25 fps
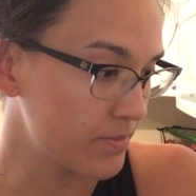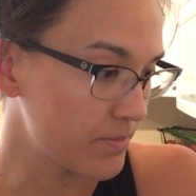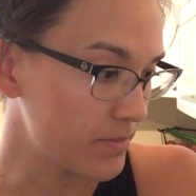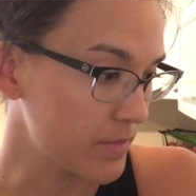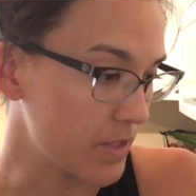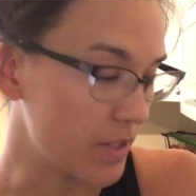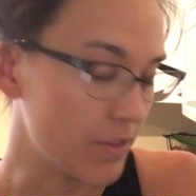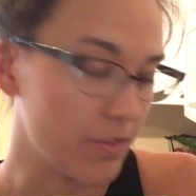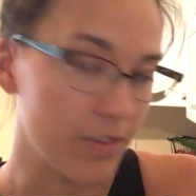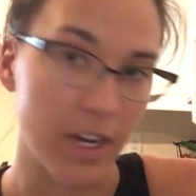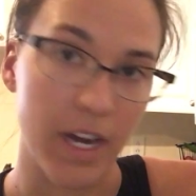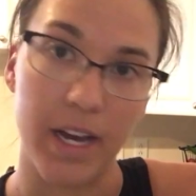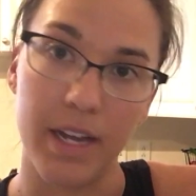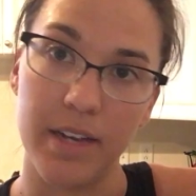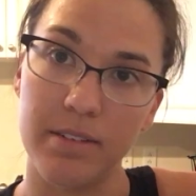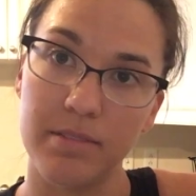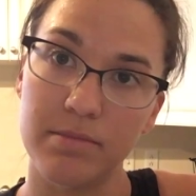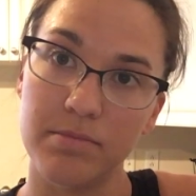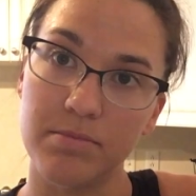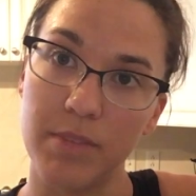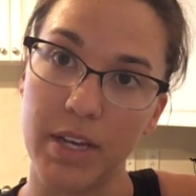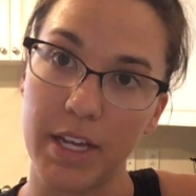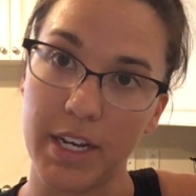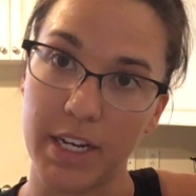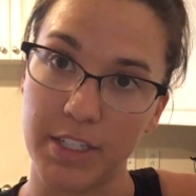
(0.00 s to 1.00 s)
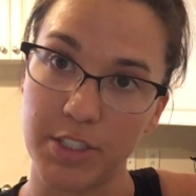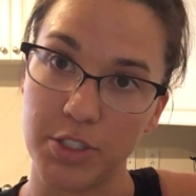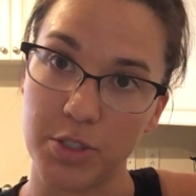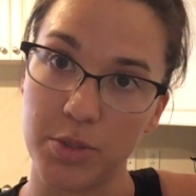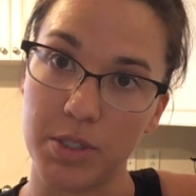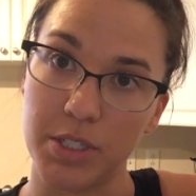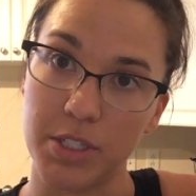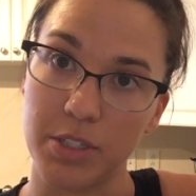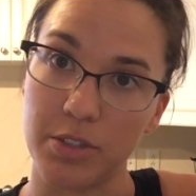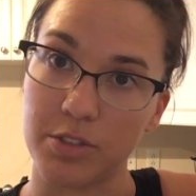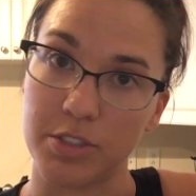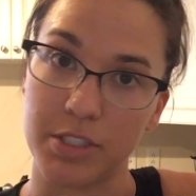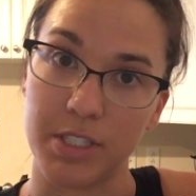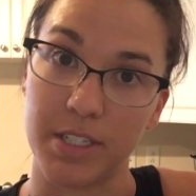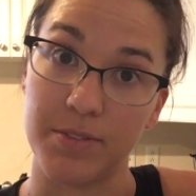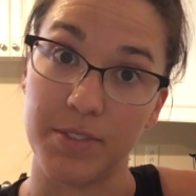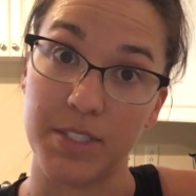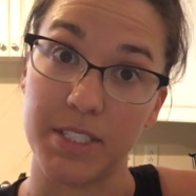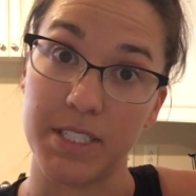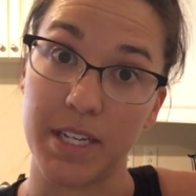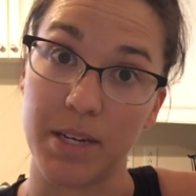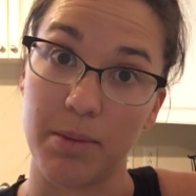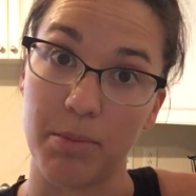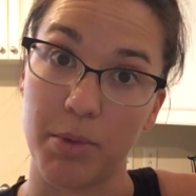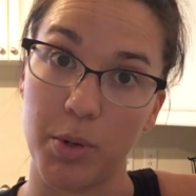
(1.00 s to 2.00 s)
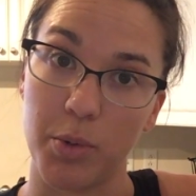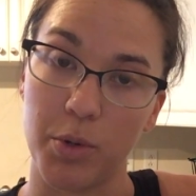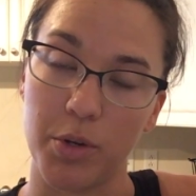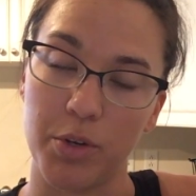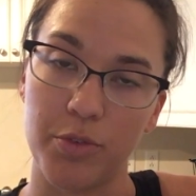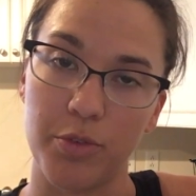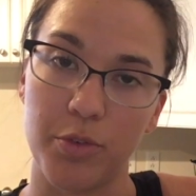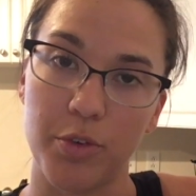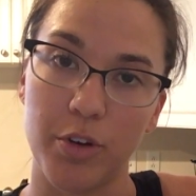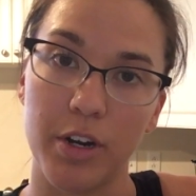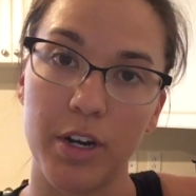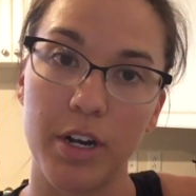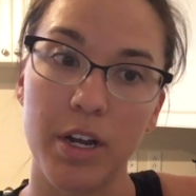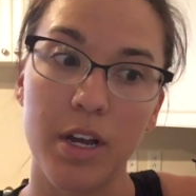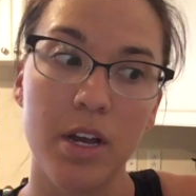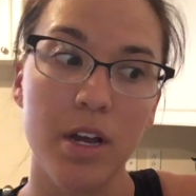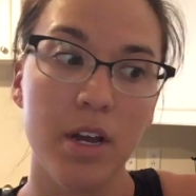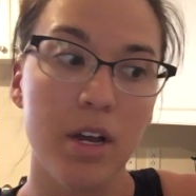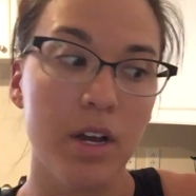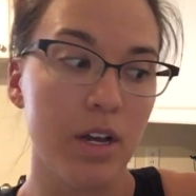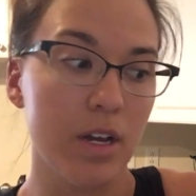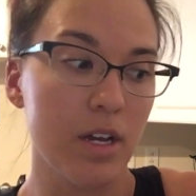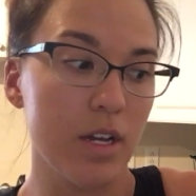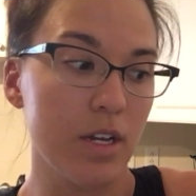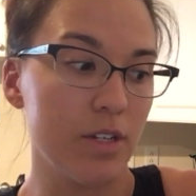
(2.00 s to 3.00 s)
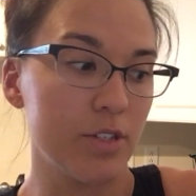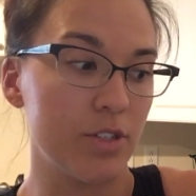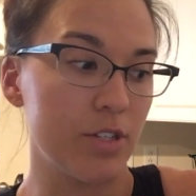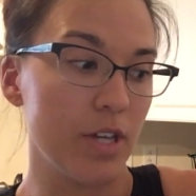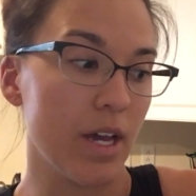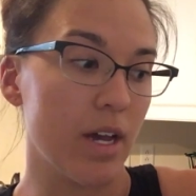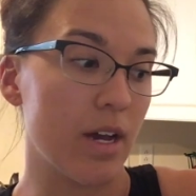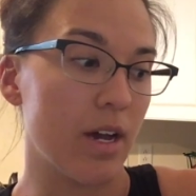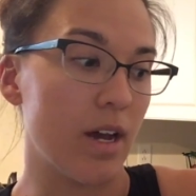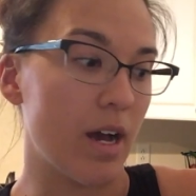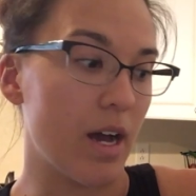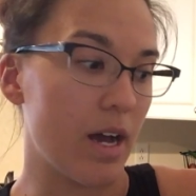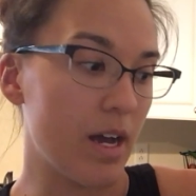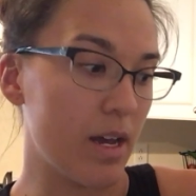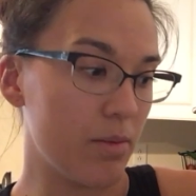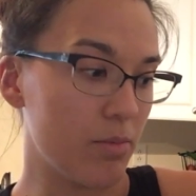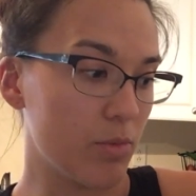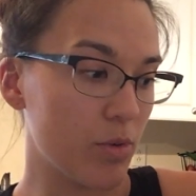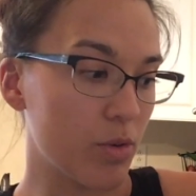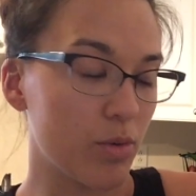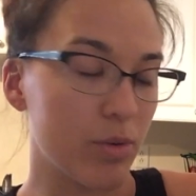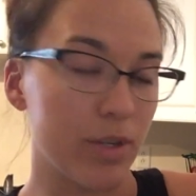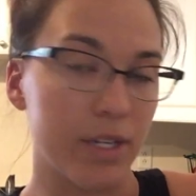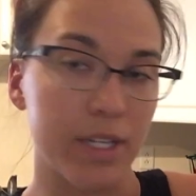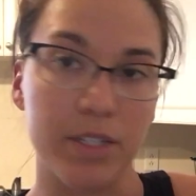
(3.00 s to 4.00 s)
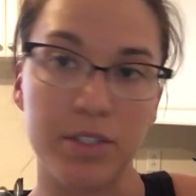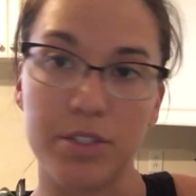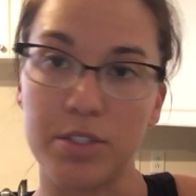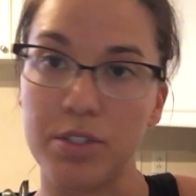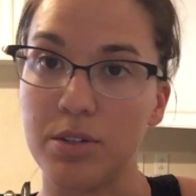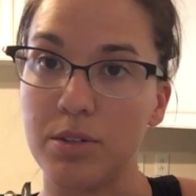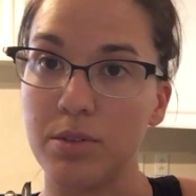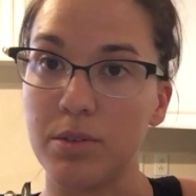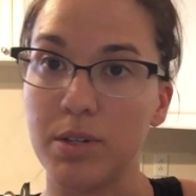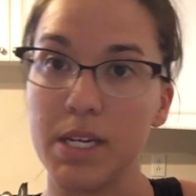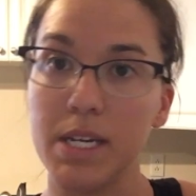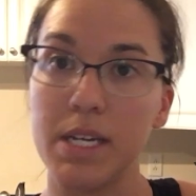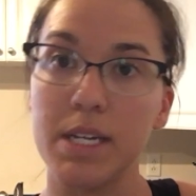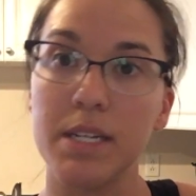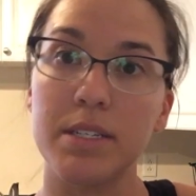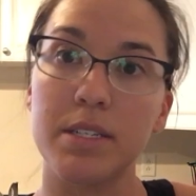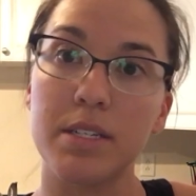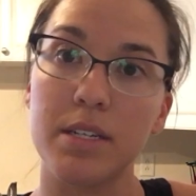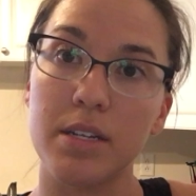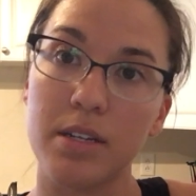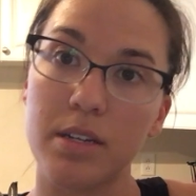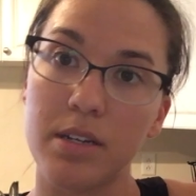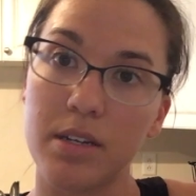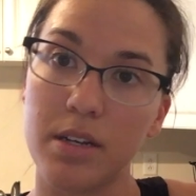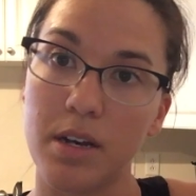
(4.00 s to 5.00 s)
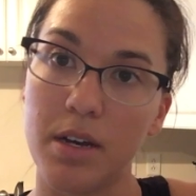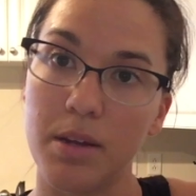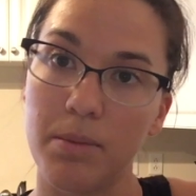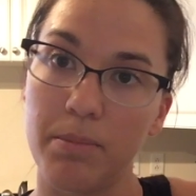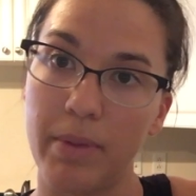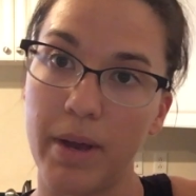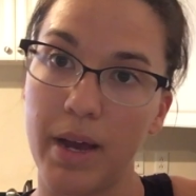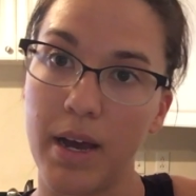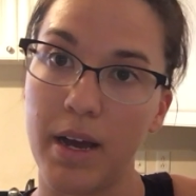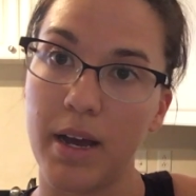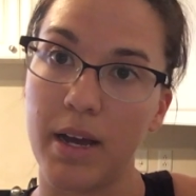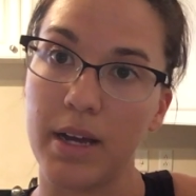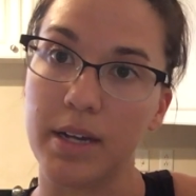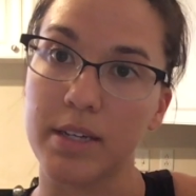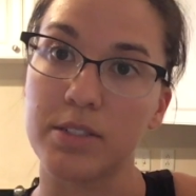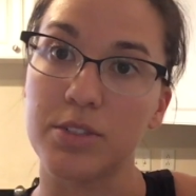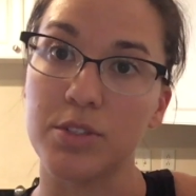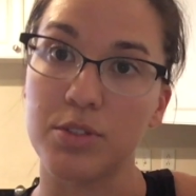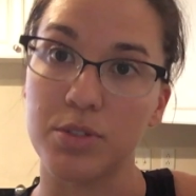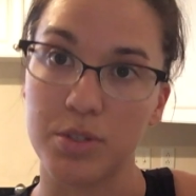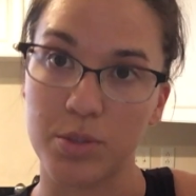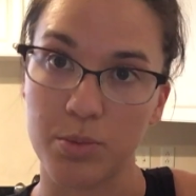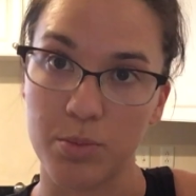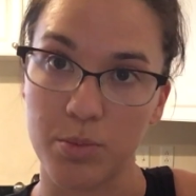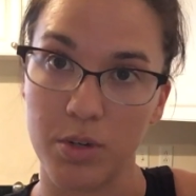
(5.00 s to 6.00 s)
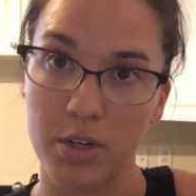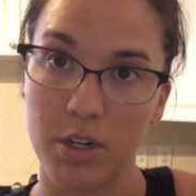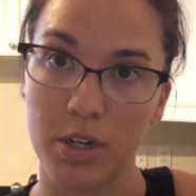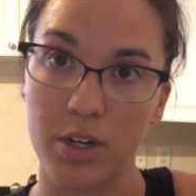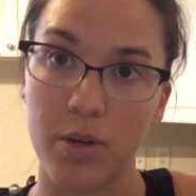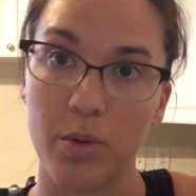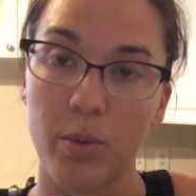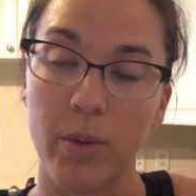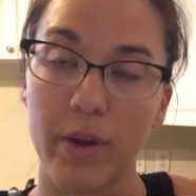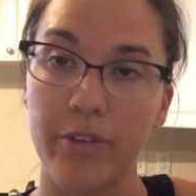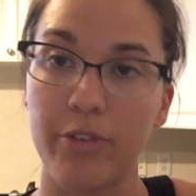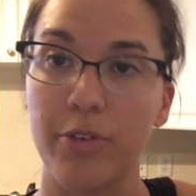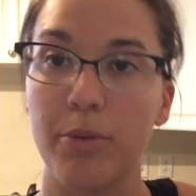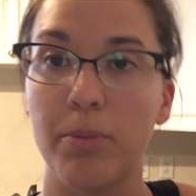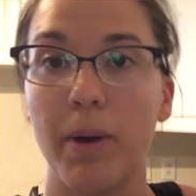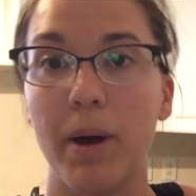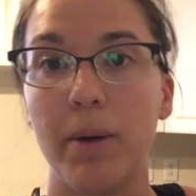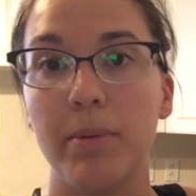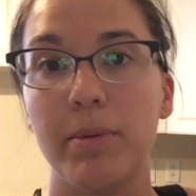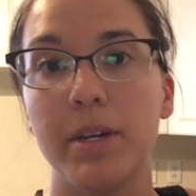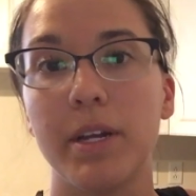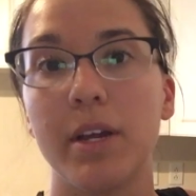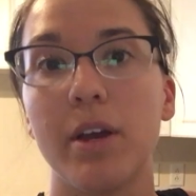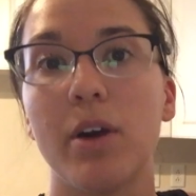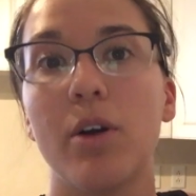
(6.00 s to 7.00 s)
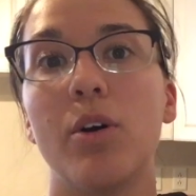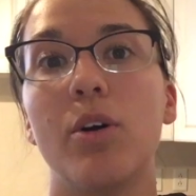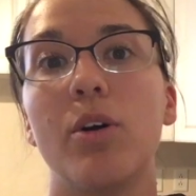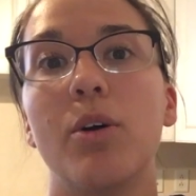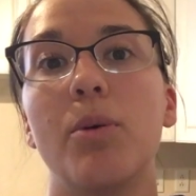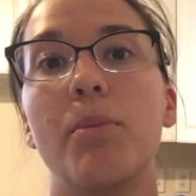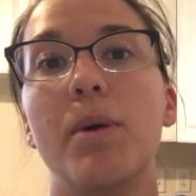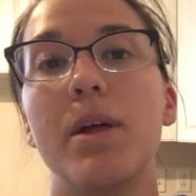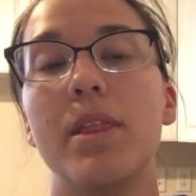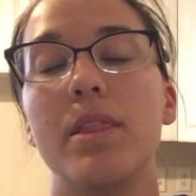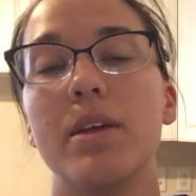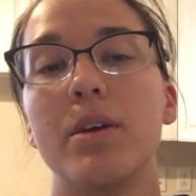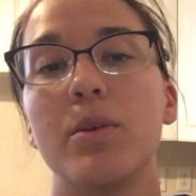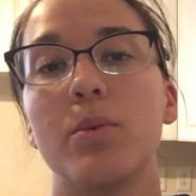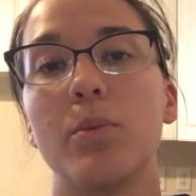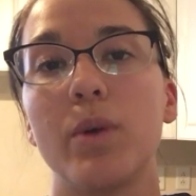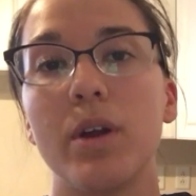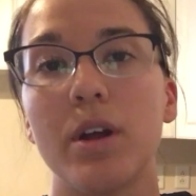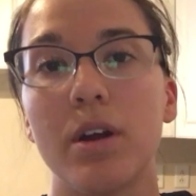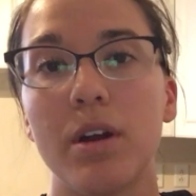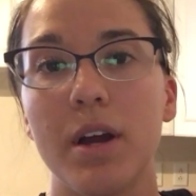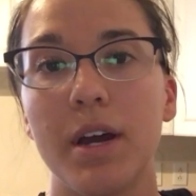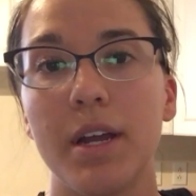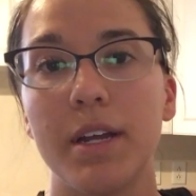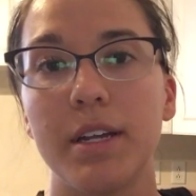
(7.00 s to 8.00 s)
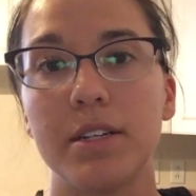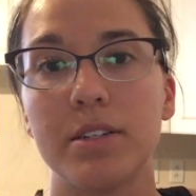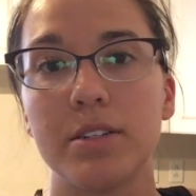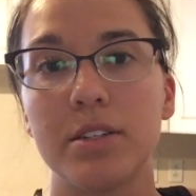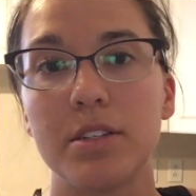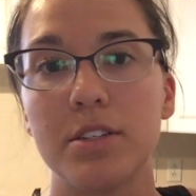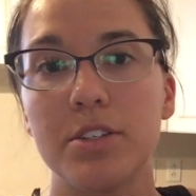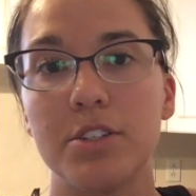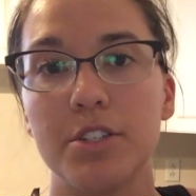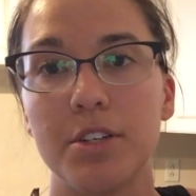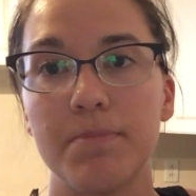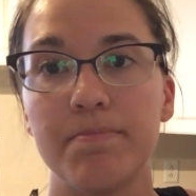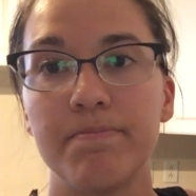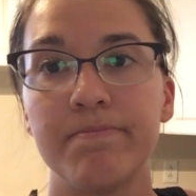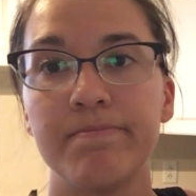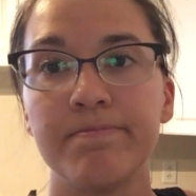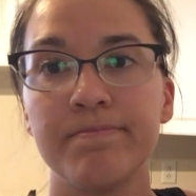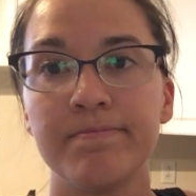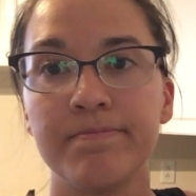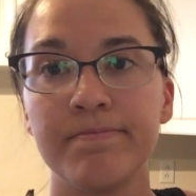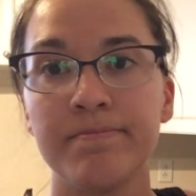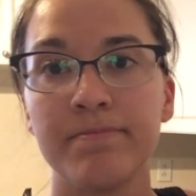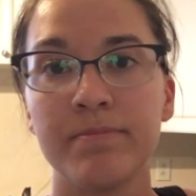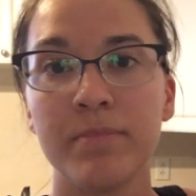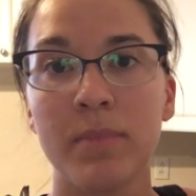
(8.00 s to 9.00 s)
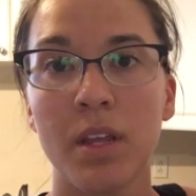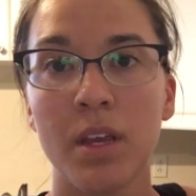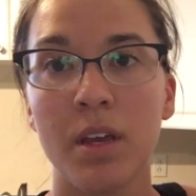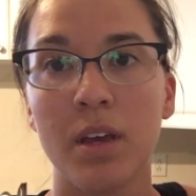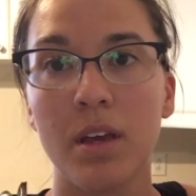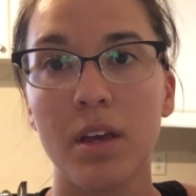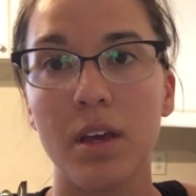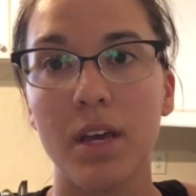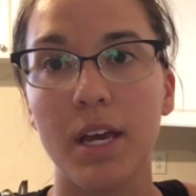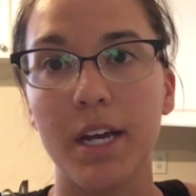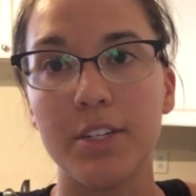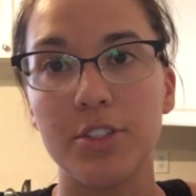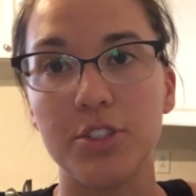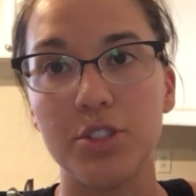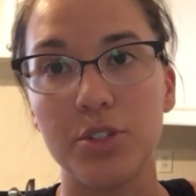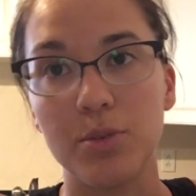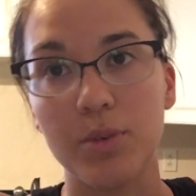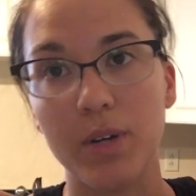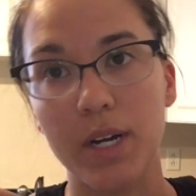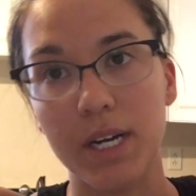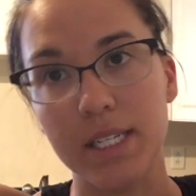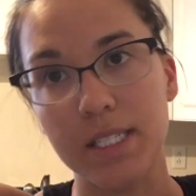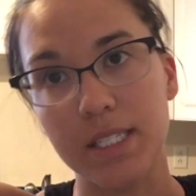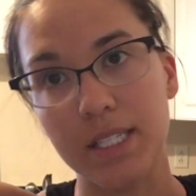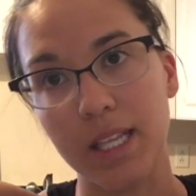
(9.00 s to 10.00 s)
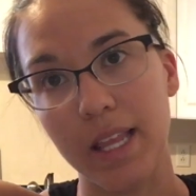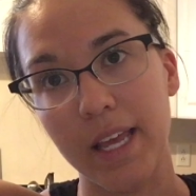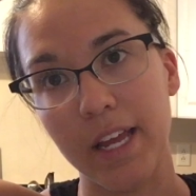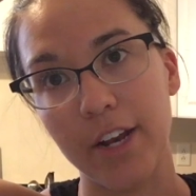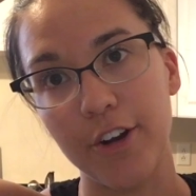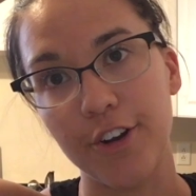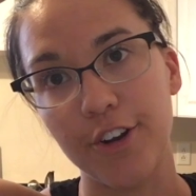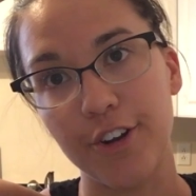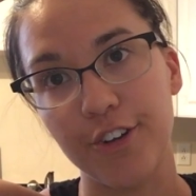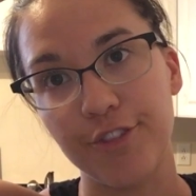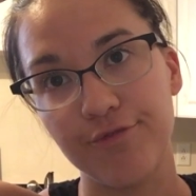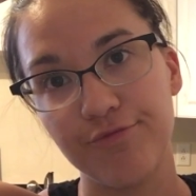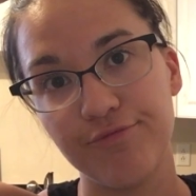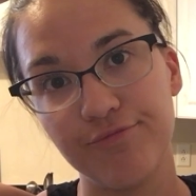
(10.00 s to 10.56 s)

If not, and I do it, you'll just have to take my word for it. So yeah, I'm going to eat, unpack, do some work, wait for Bobby to get home, and then we are heading to the gym. Catch you guys later.